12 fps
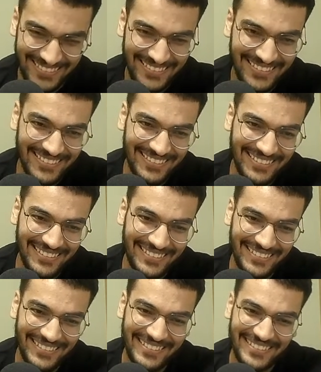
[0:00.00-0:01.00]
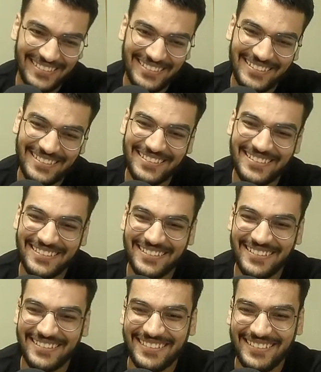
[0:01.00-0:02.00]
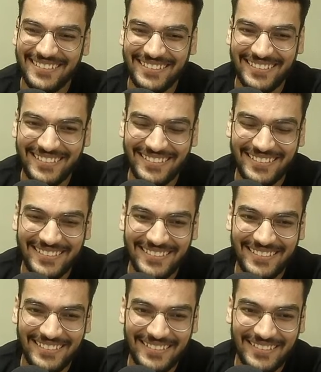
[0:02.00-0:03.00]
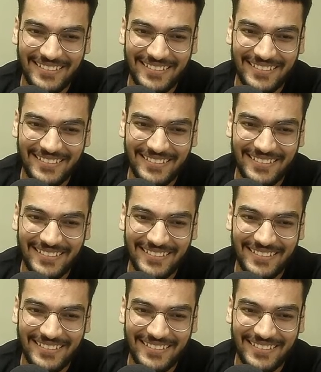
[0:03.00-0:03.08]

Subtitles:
The person shown says nothing.